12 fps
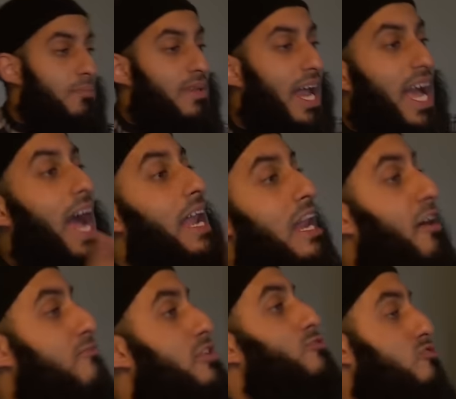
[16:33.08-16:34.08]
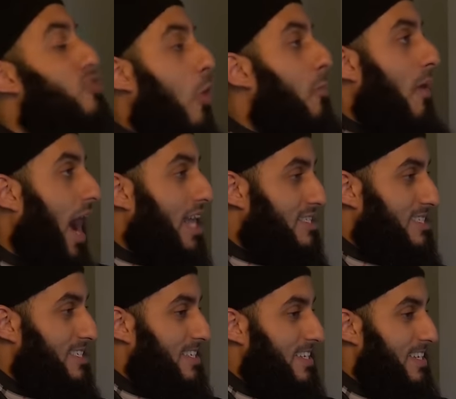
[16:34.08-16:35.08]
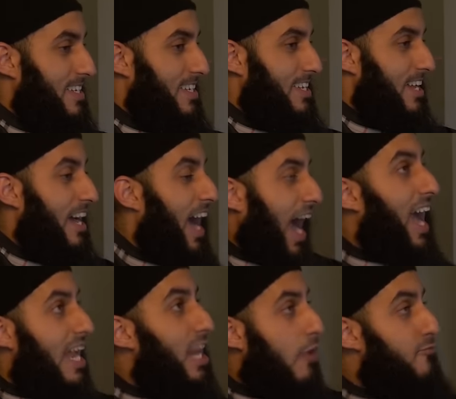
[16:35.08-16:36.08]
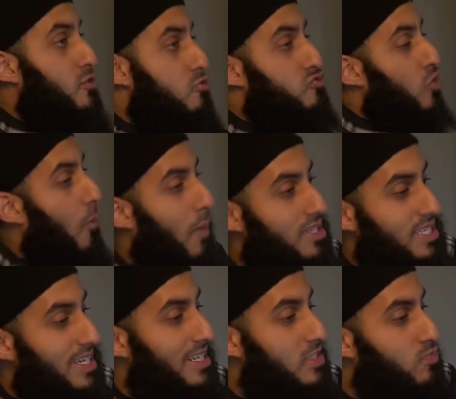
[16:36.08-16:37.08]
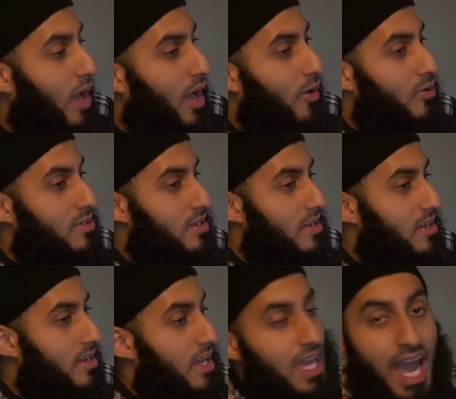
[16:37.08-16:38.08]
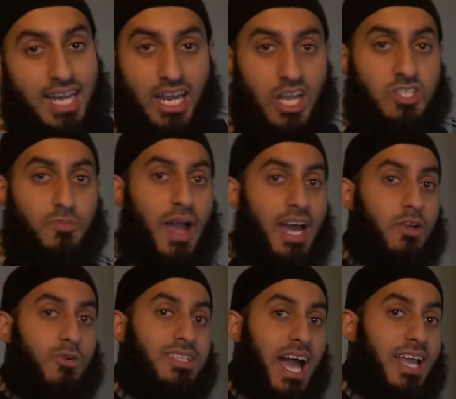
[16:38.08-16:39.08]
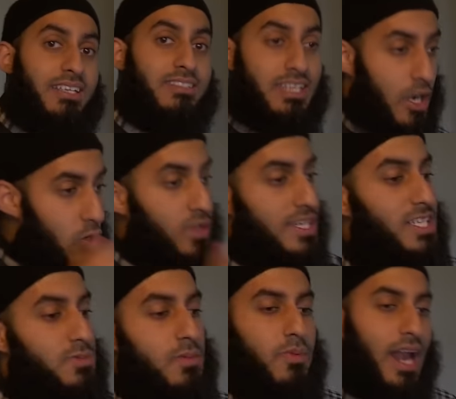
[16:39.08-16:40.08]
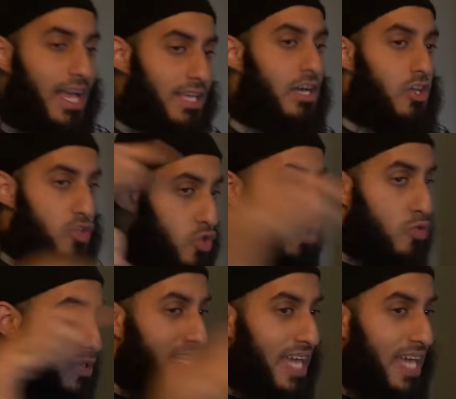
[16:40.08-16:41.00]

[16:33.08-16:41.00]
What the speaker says: to be like, I loved you so much. I loved you so much in this world. And Allah subhanahu wa ta'ala is going to look at these people like, you